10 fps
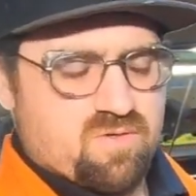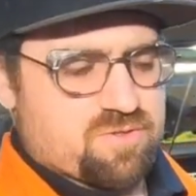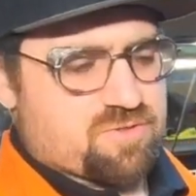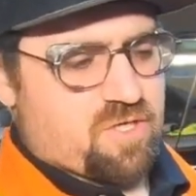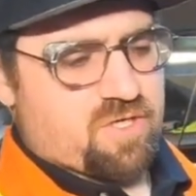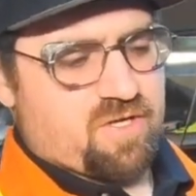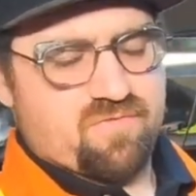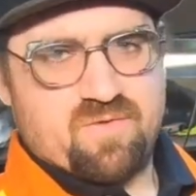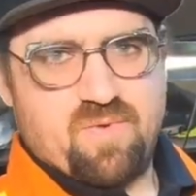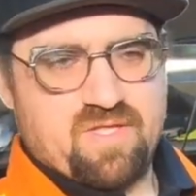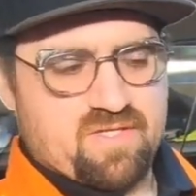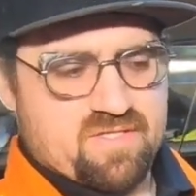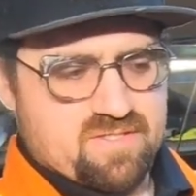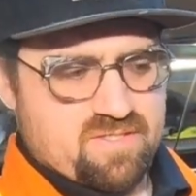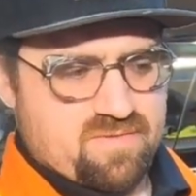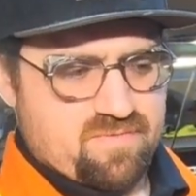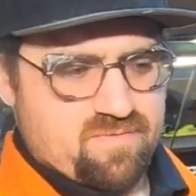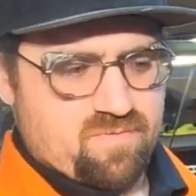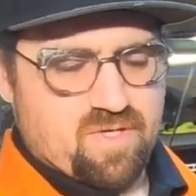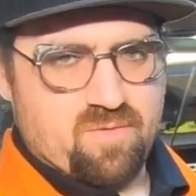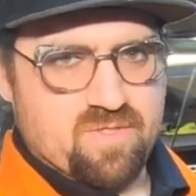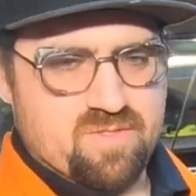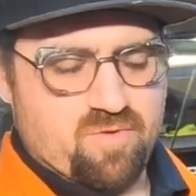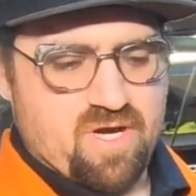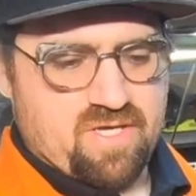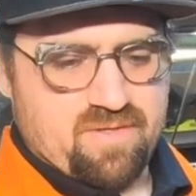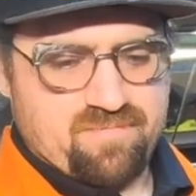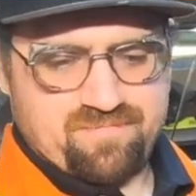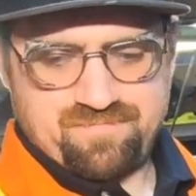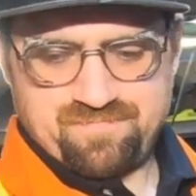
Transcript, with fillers: was strong enough to bend this when I went to break it.